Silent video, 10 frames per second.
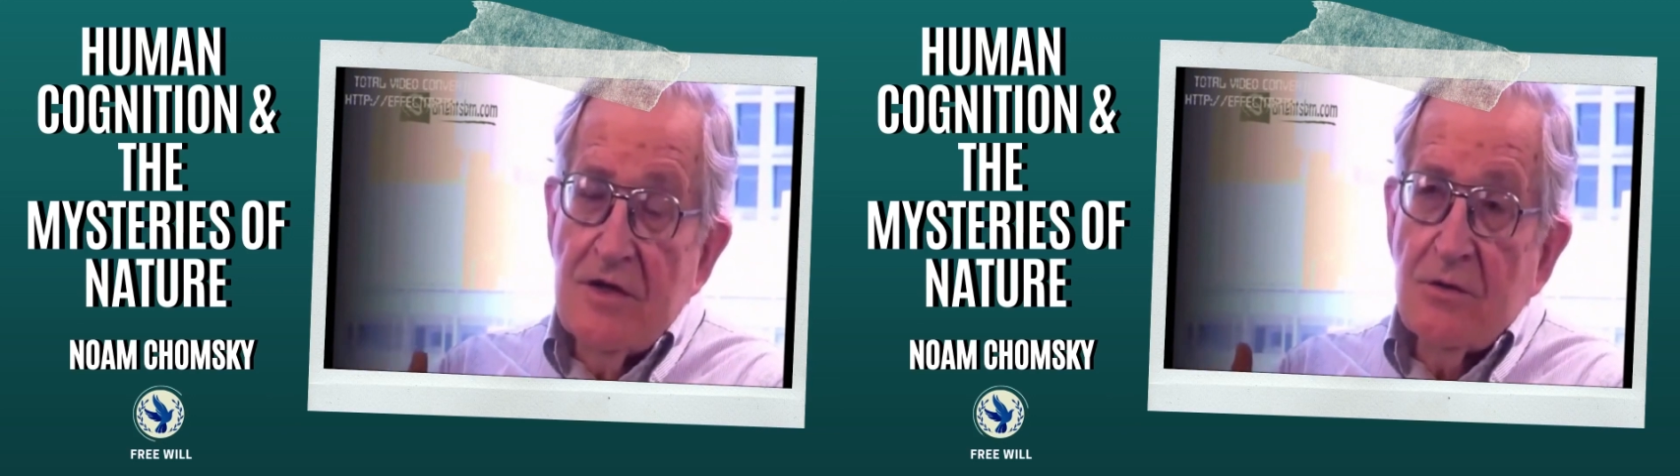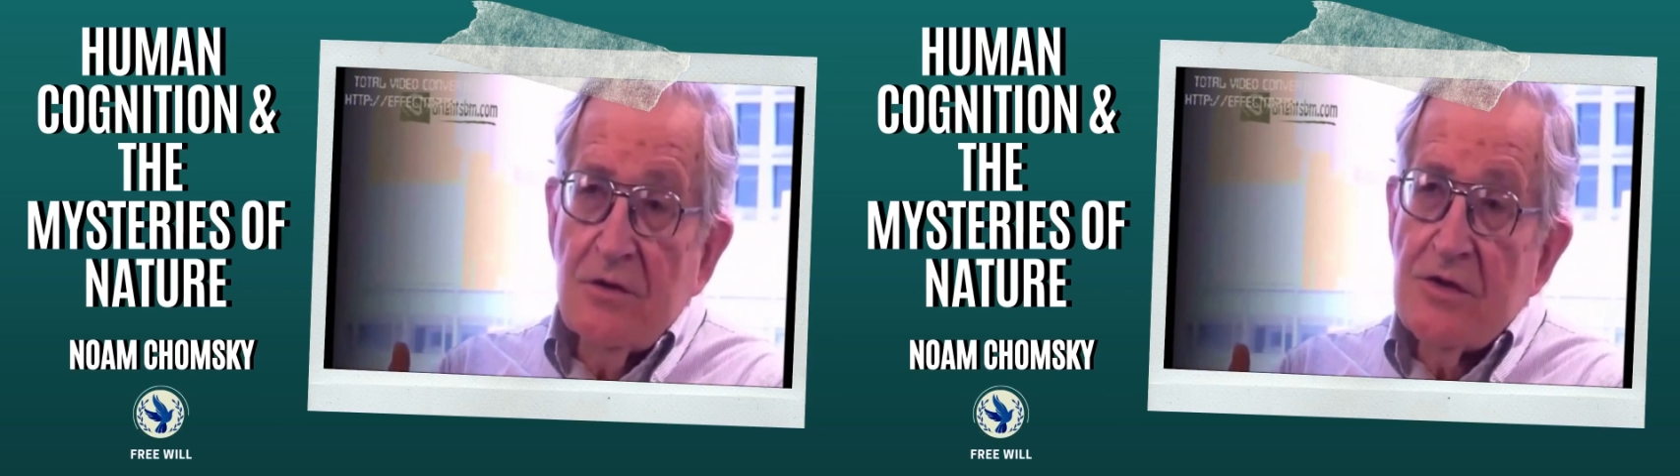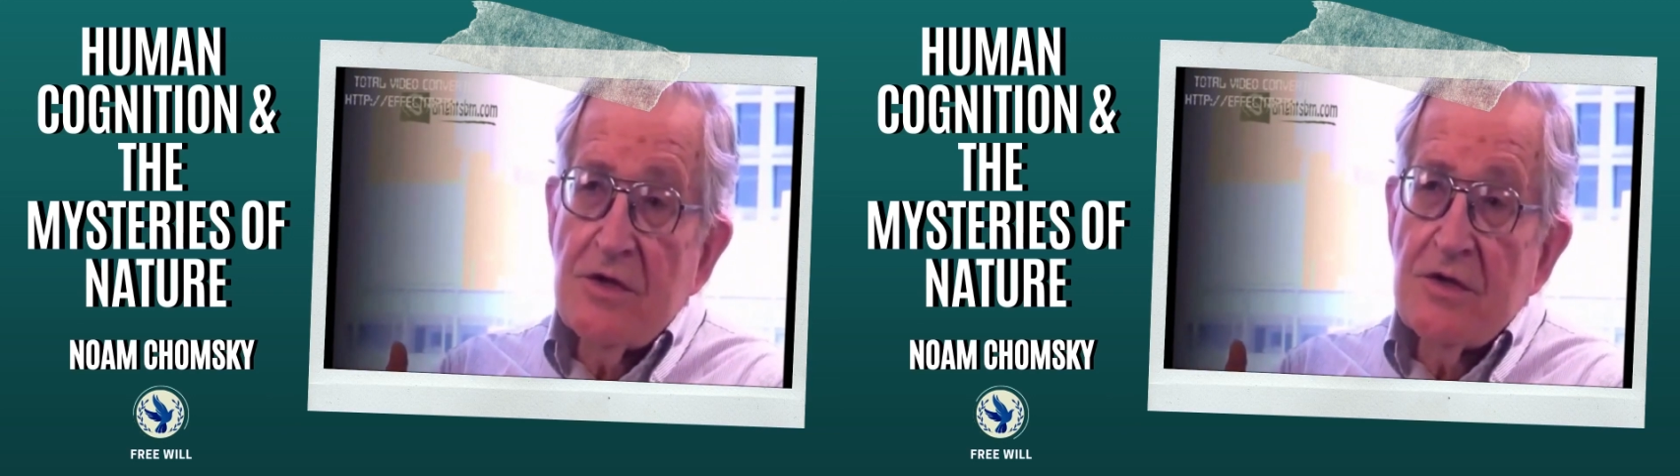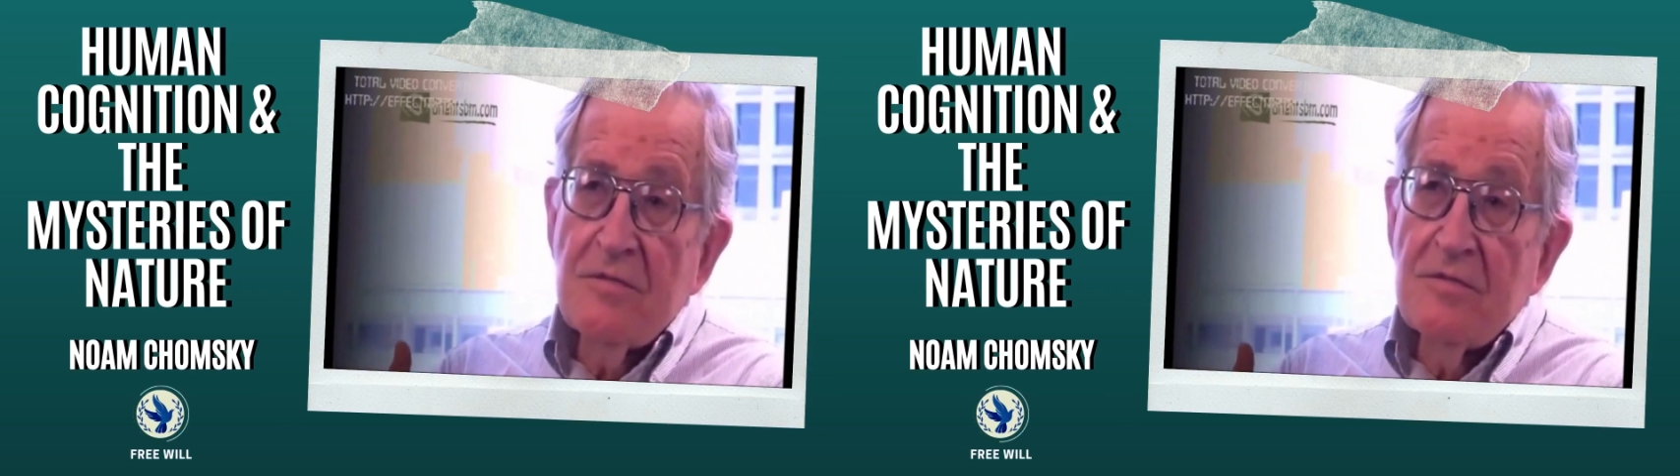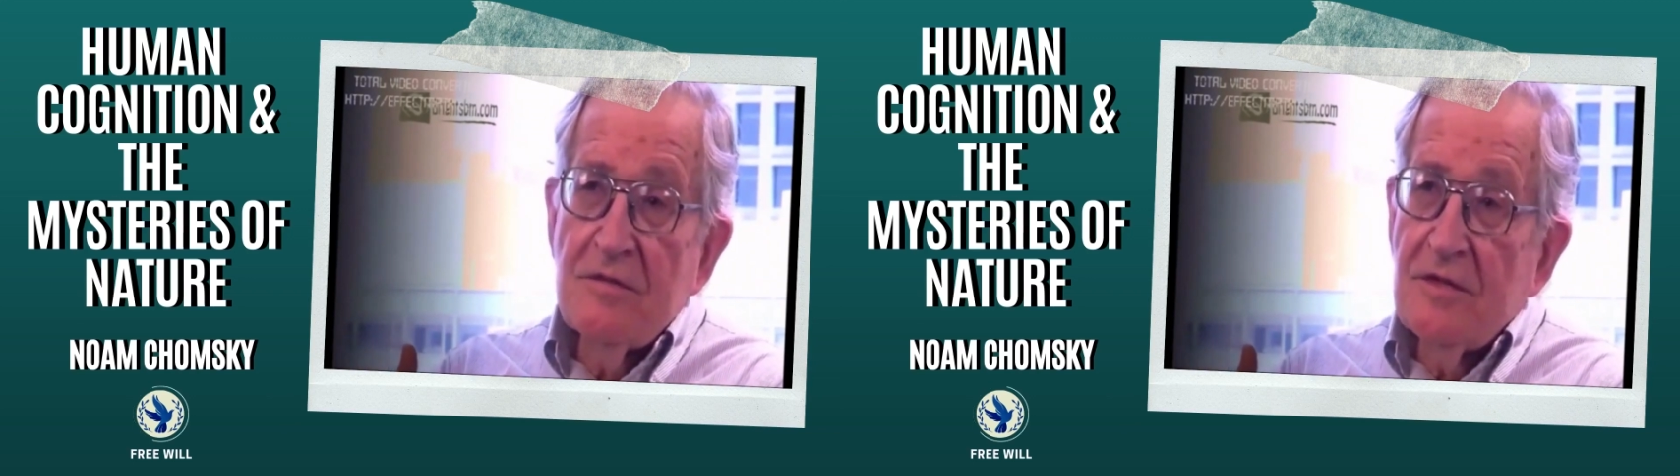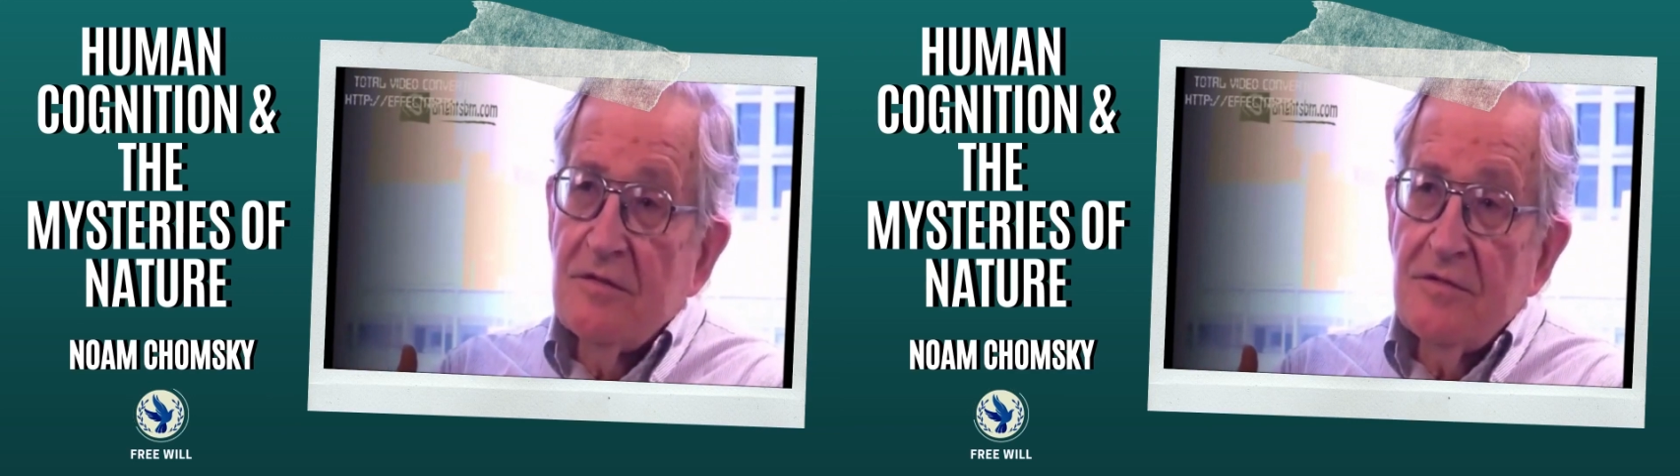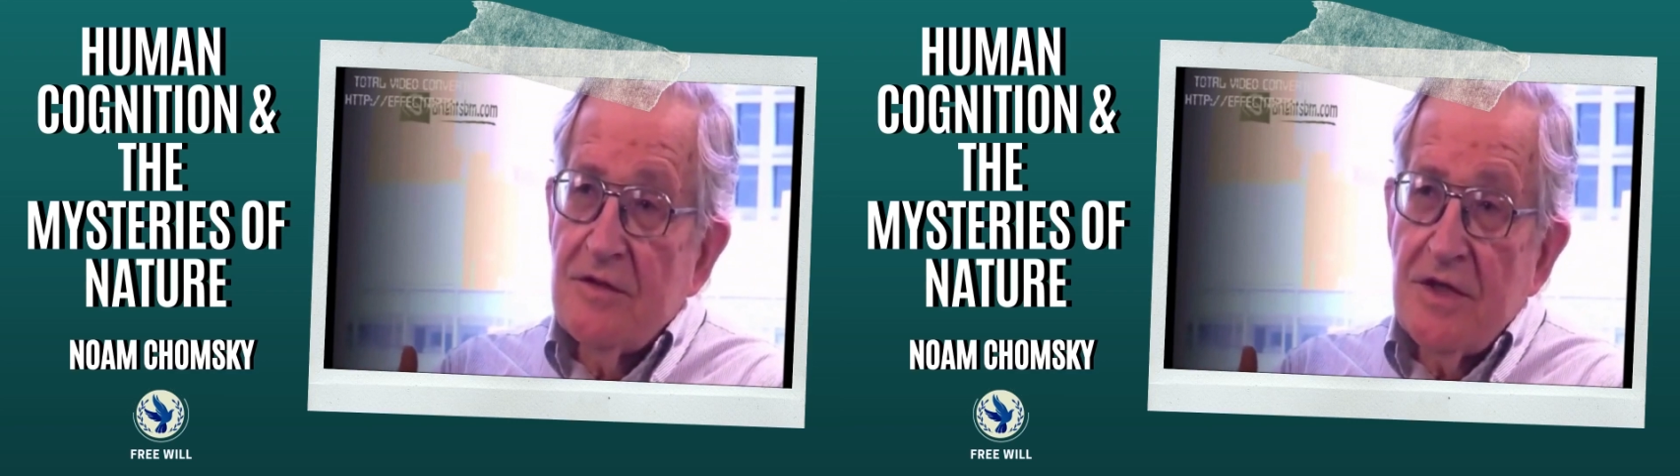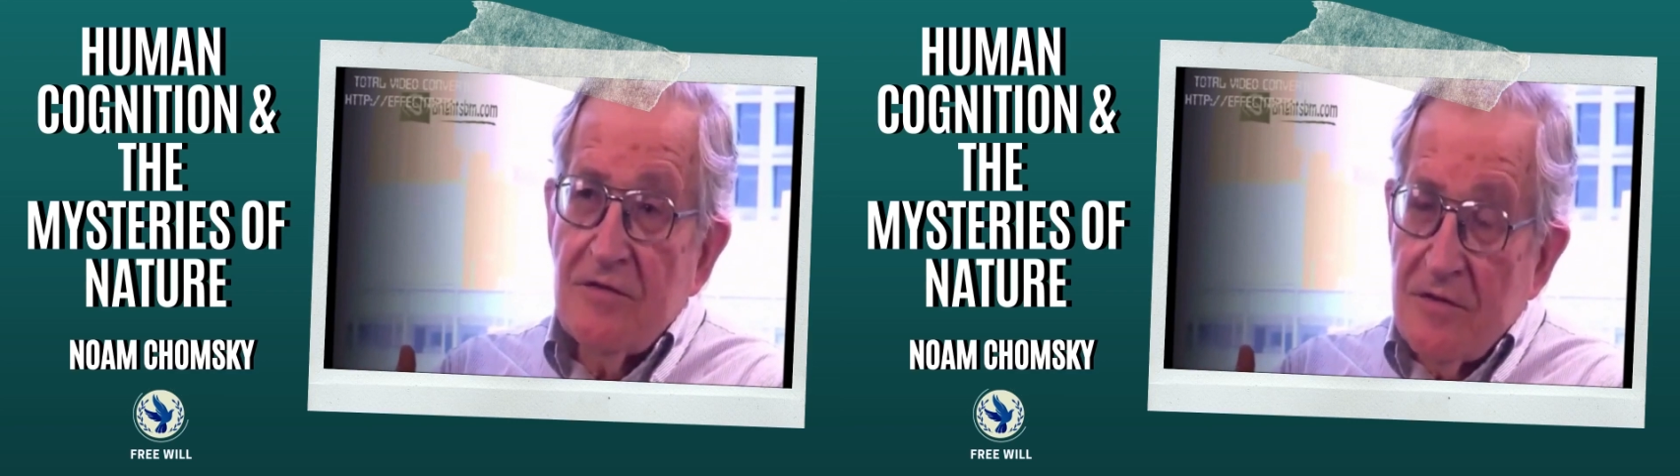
visual system,